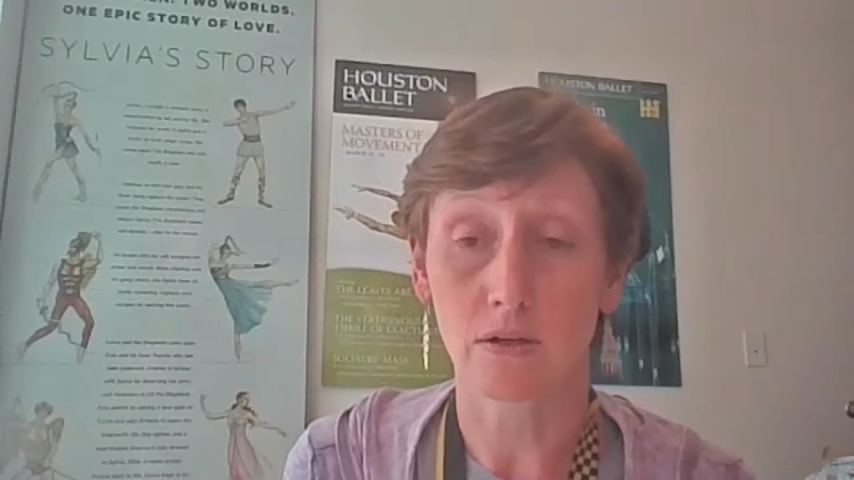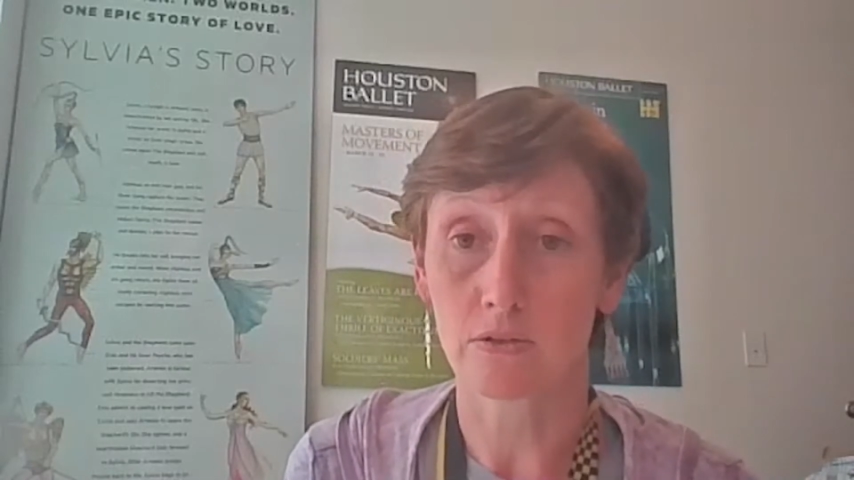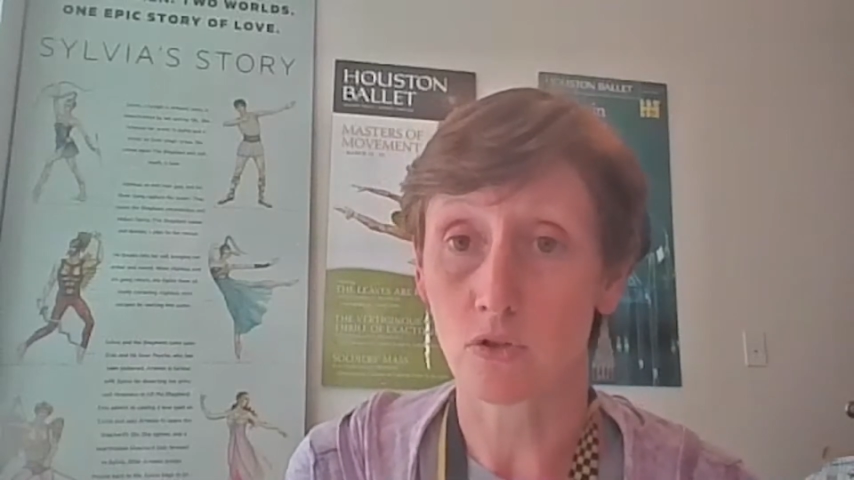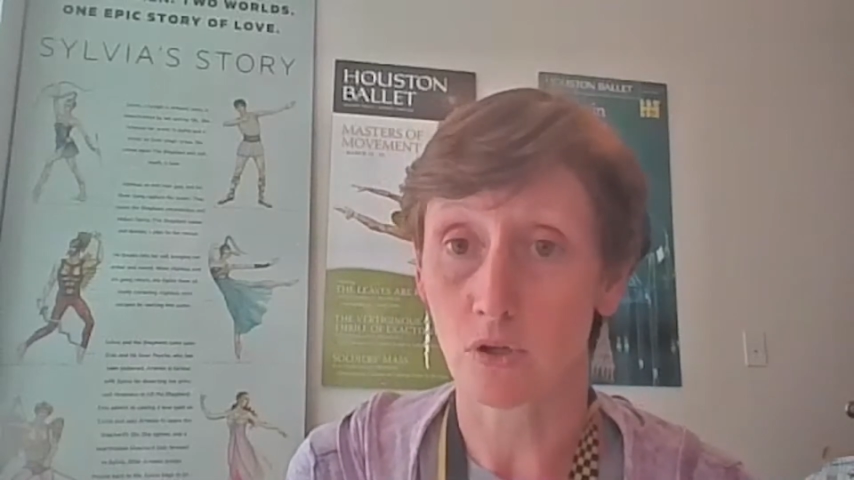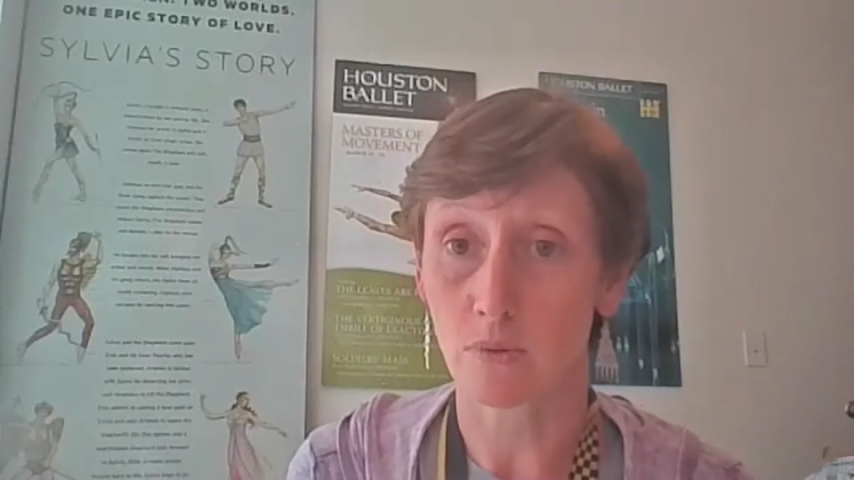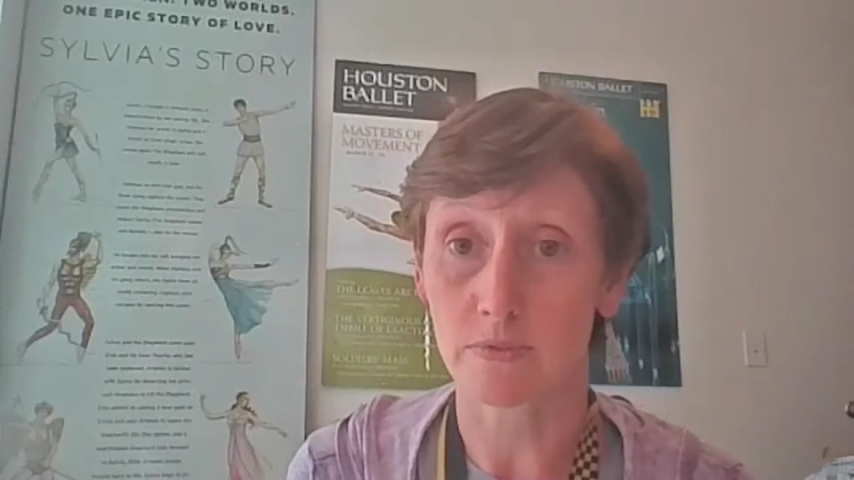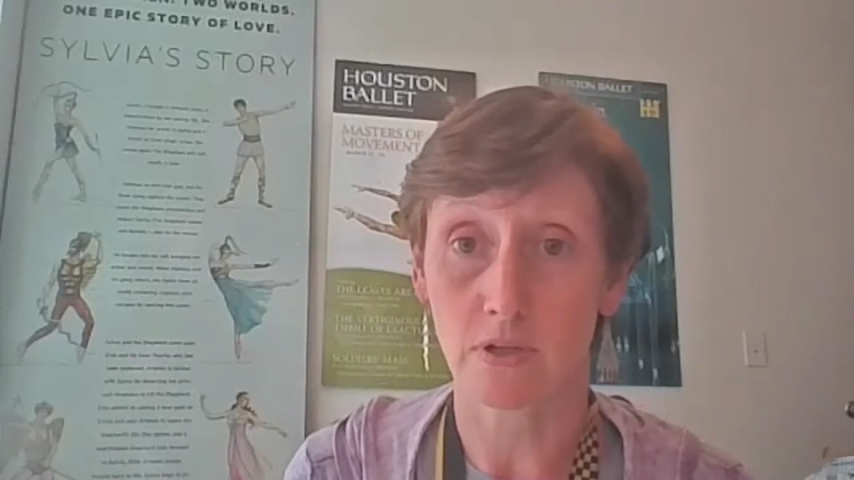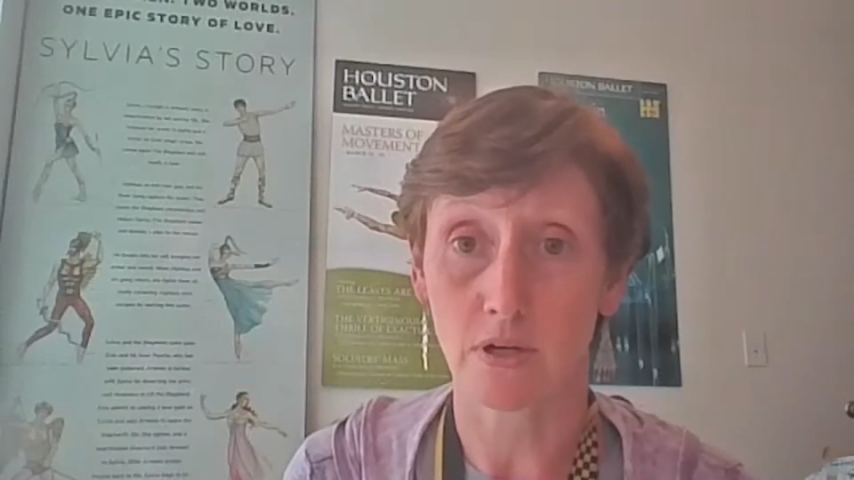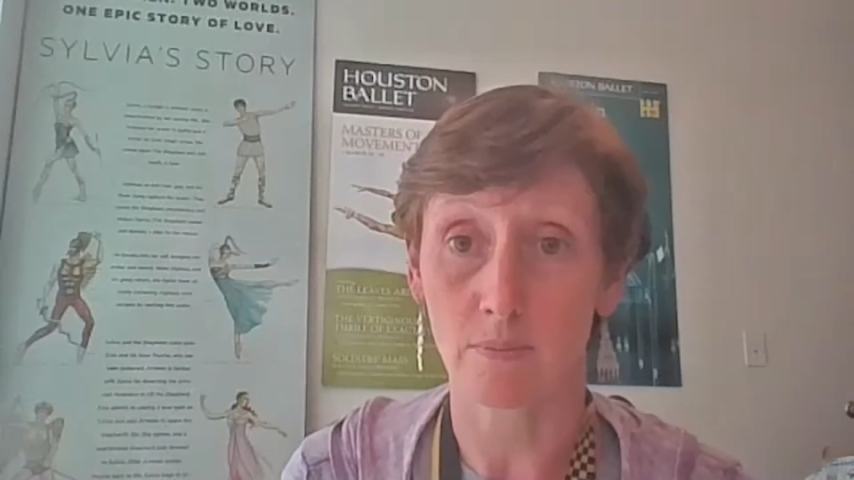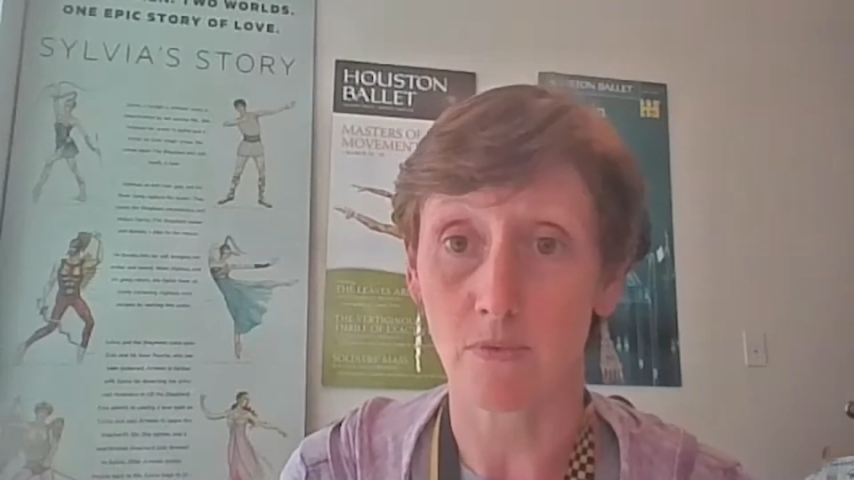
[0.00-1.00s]
in terms
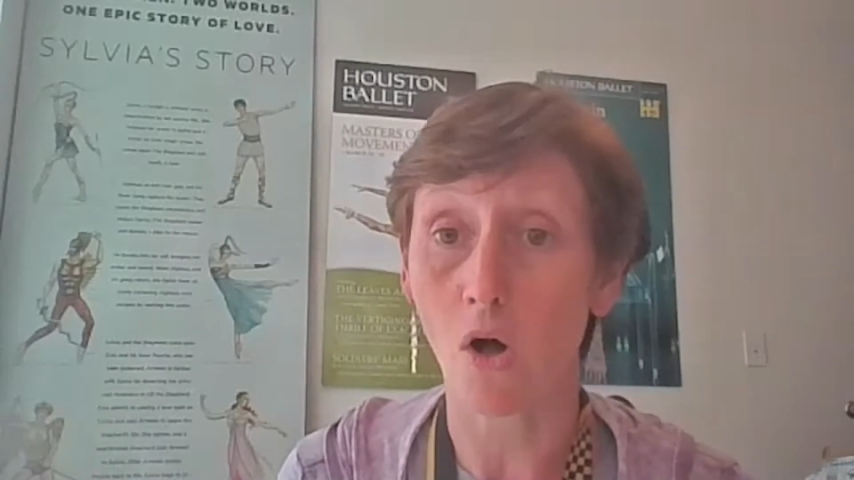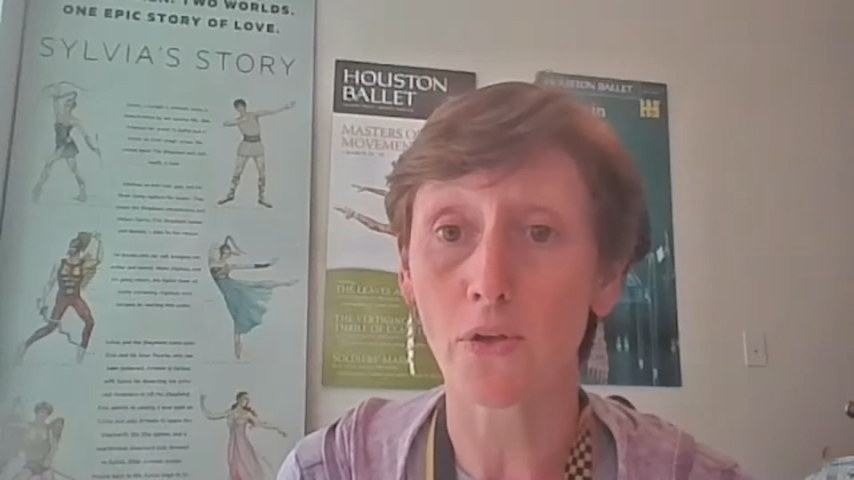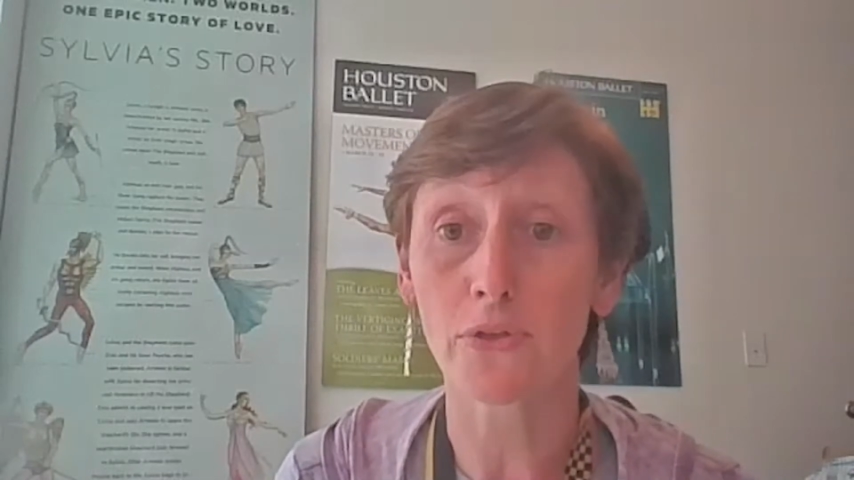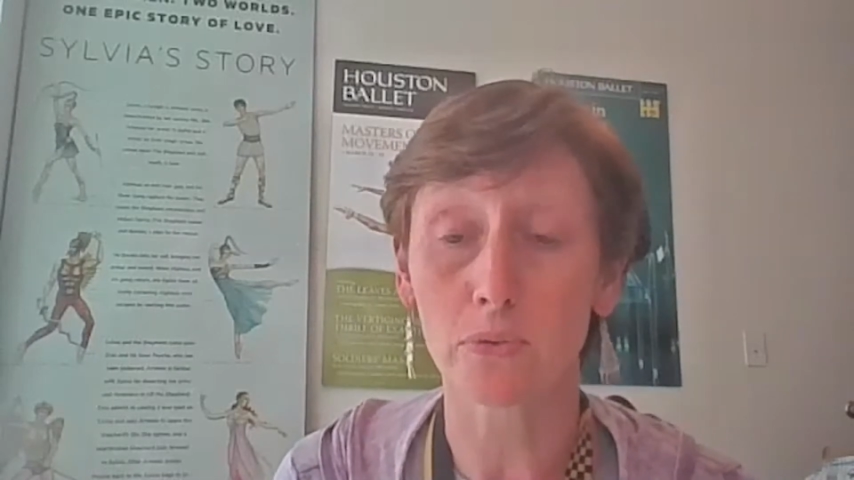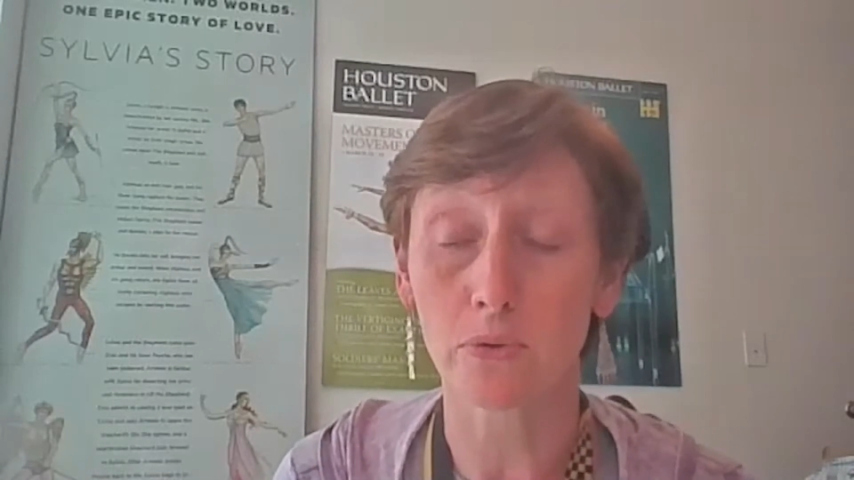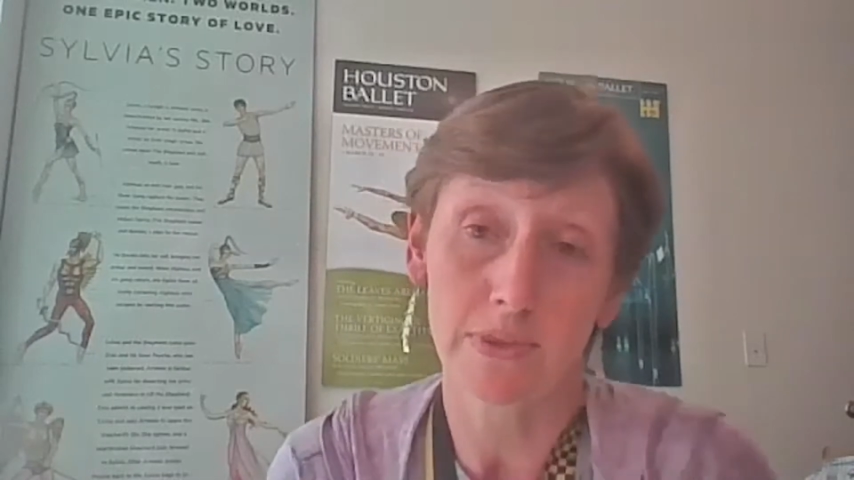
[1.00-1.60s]
all through.